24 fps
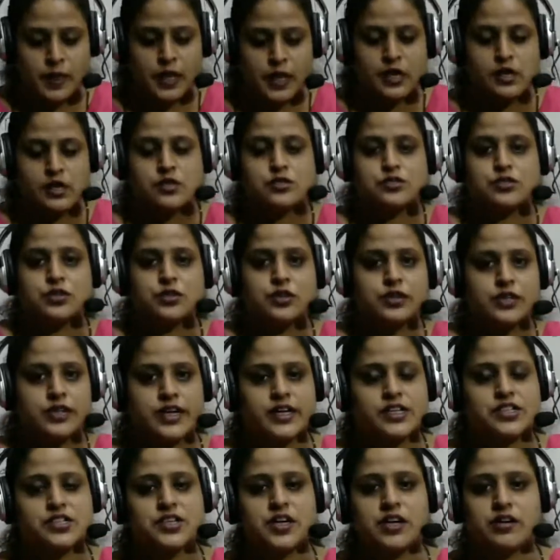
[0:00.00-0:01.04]
So,
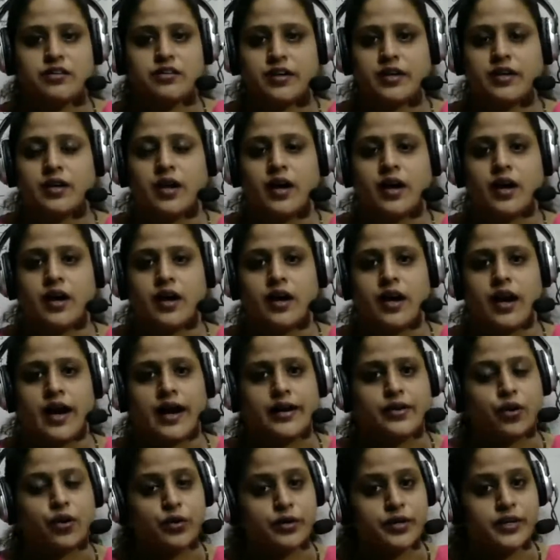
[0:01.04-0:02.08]
dear children, I
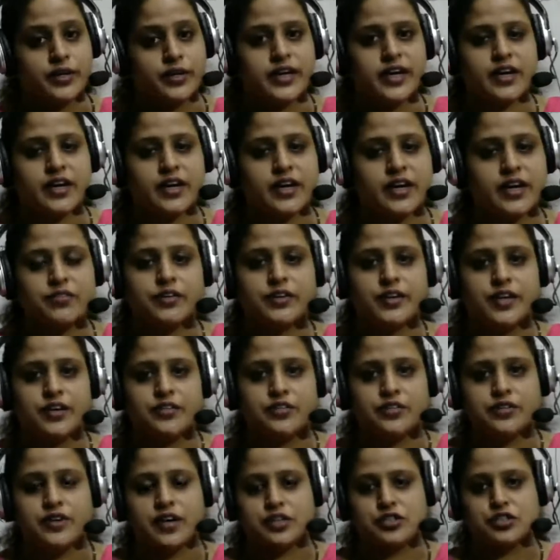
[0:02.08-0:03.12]
already gave you the
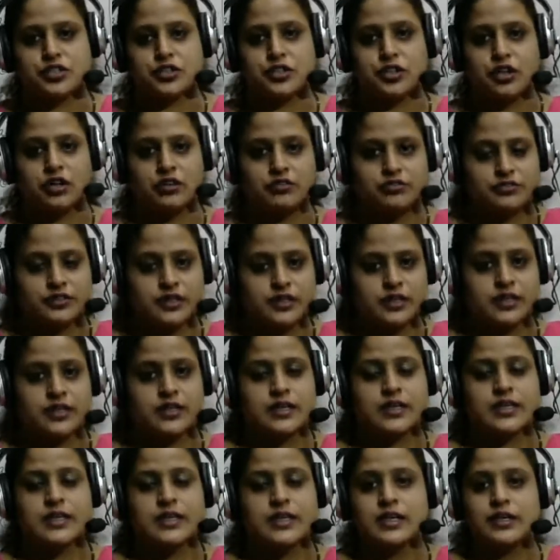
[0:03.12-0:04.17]
introduction of the
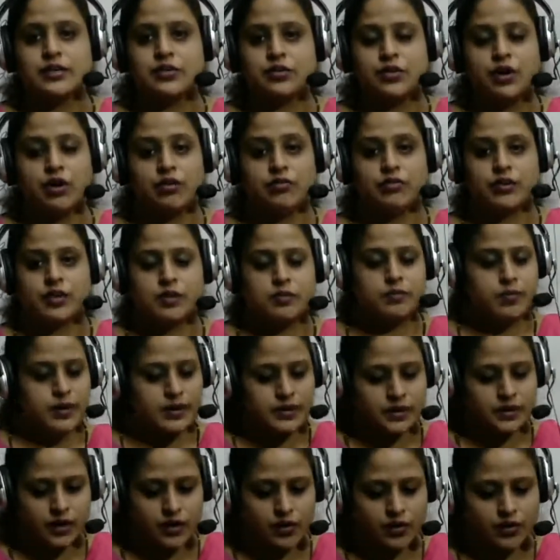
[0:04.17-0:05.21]
novel,
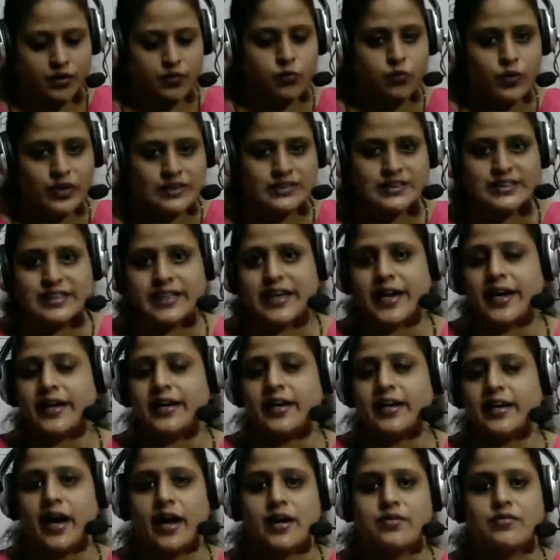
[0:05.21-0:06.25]
but once
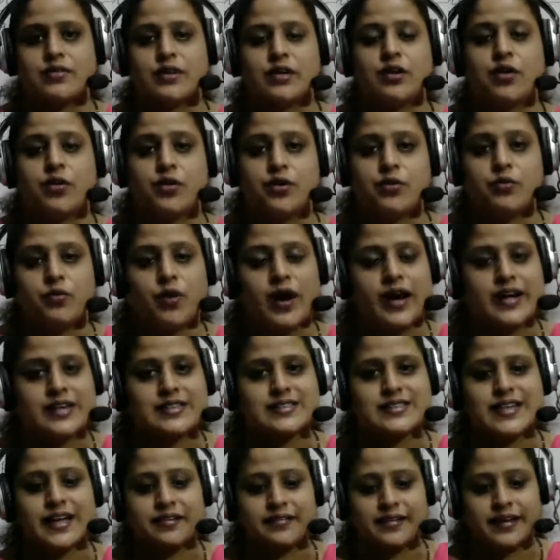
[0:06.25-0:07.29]
again, I will revise
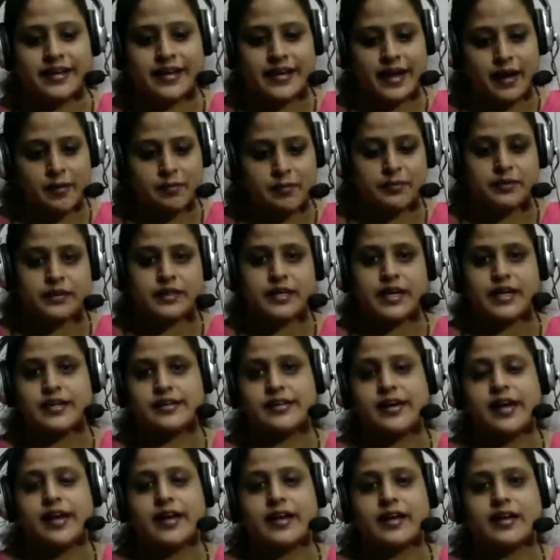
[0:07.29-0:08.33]
and recap the
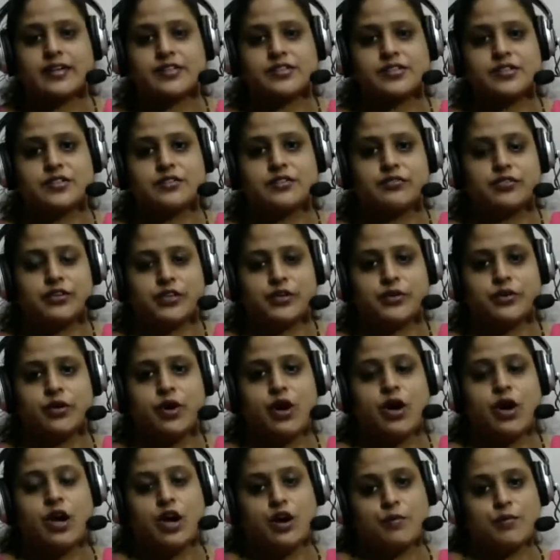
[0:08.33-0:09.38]
entire lesson for you
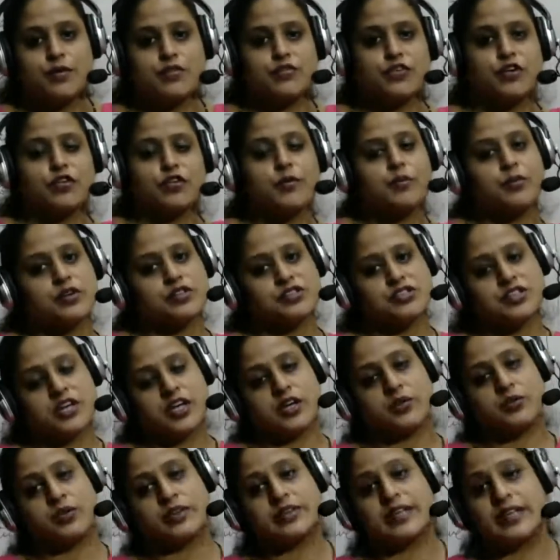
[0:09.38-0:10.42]
before we
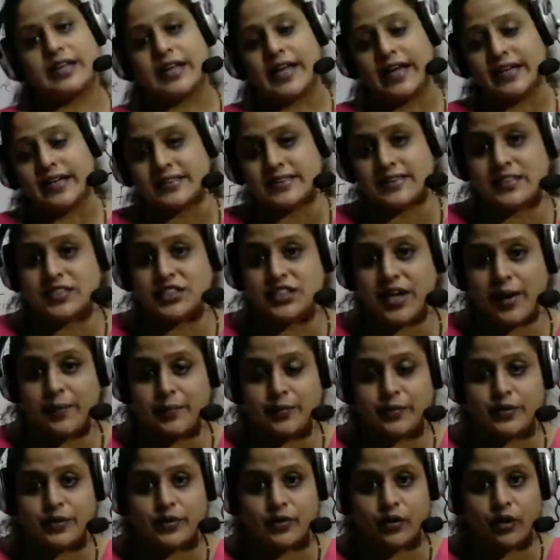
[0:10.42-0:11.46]
proceed with the next
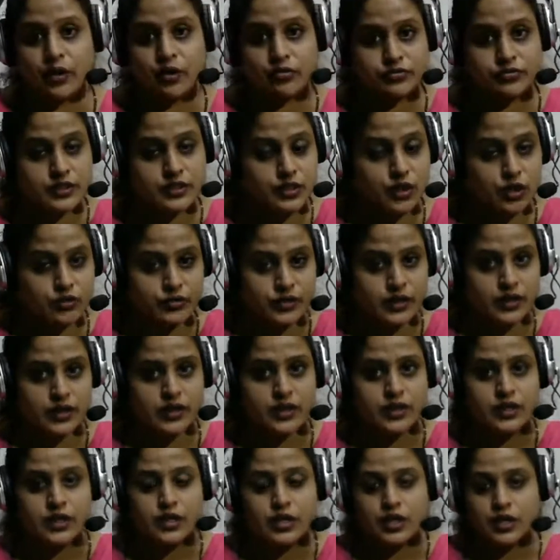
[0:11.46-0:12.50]
chapter of the novel.
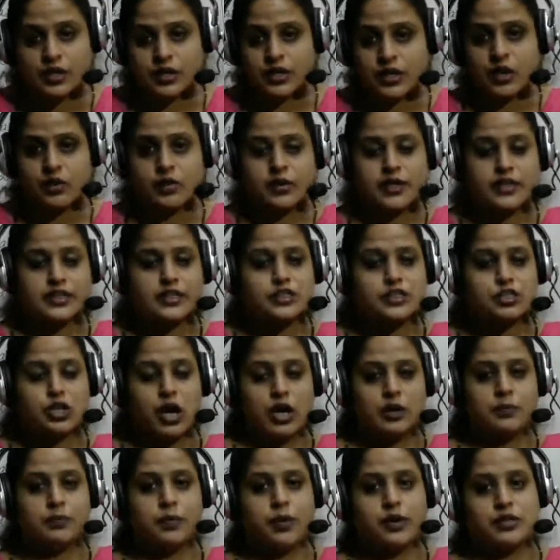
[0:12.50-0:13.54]
Now, it is
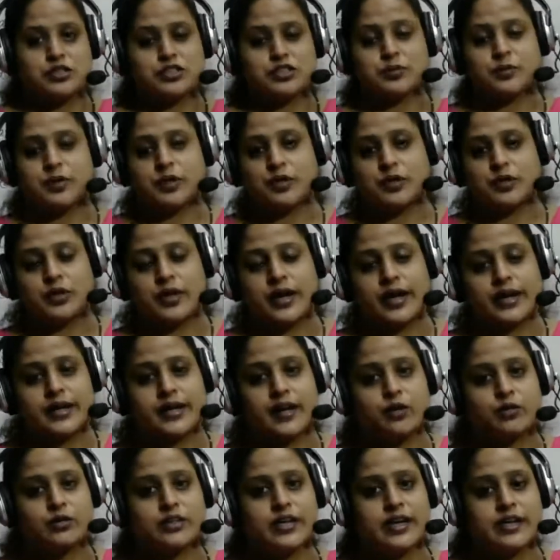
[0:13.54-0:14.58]
not possible to get
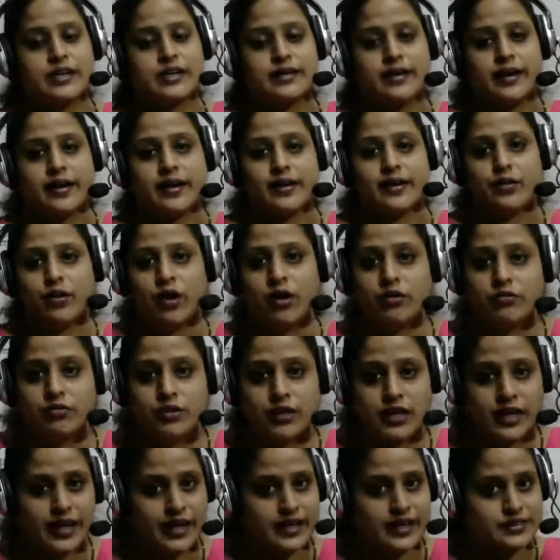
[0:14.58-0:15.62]
down the entire
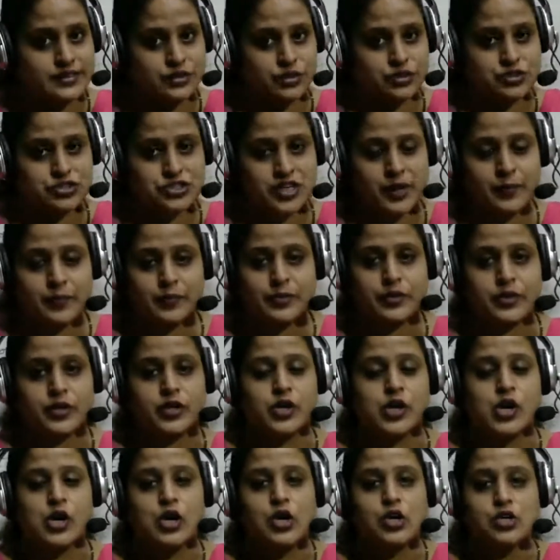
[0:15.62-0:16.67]
novel as your chapter,
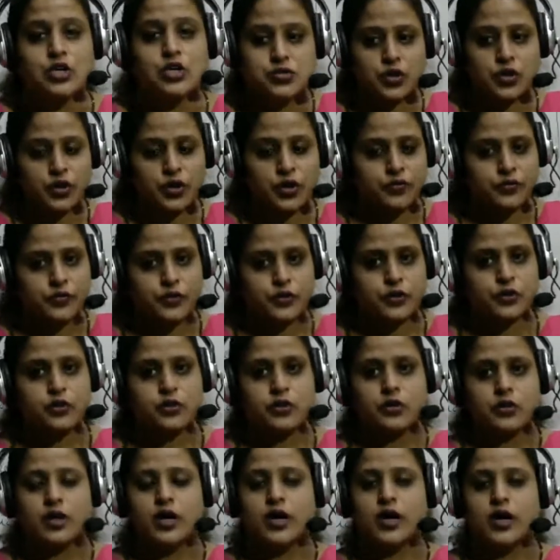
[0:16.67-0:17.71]
so a
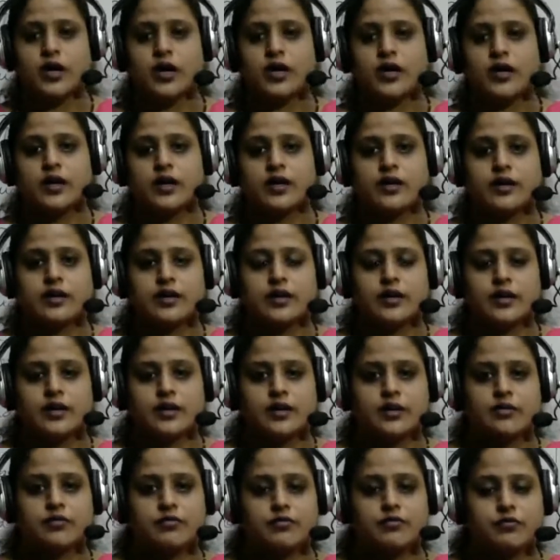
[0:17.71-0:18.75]
few
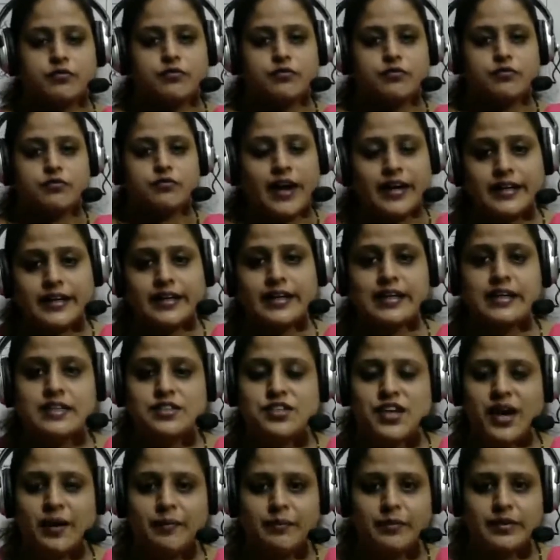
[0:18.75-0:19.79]
final
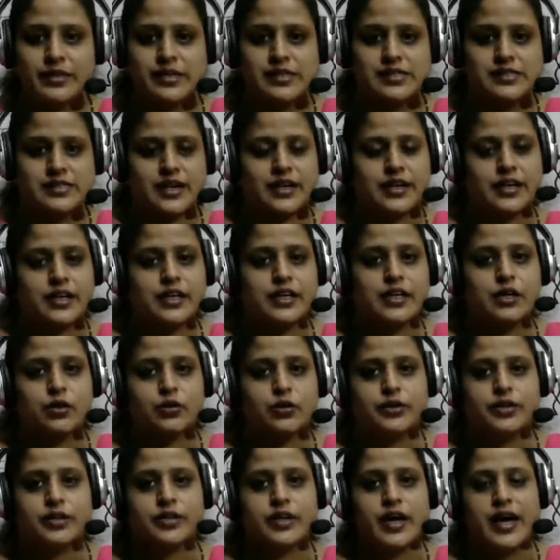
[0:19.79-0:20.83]
chapters are
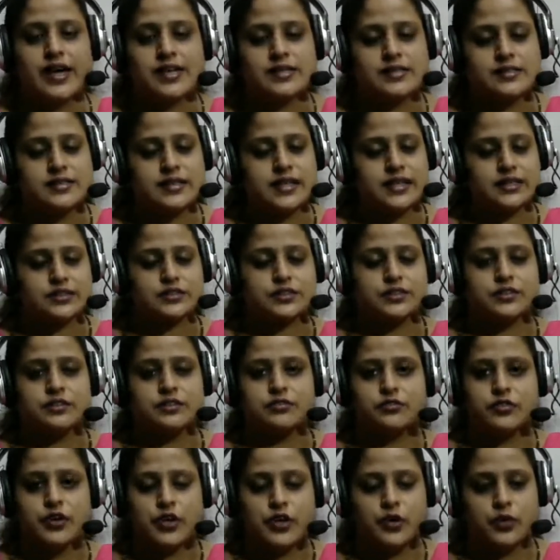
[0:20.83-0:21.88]
included as
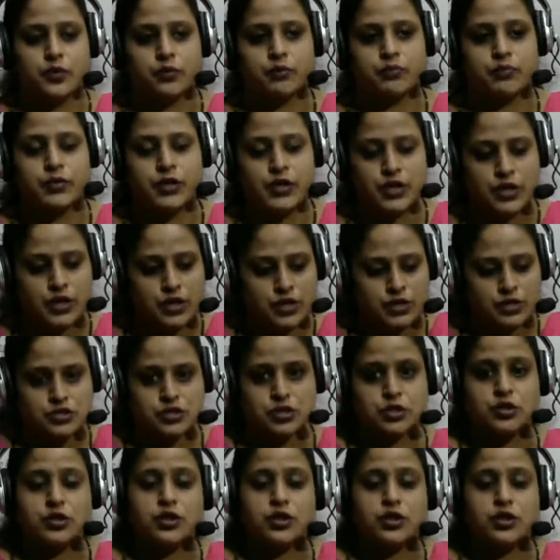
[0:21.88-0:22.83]
lesson for you. So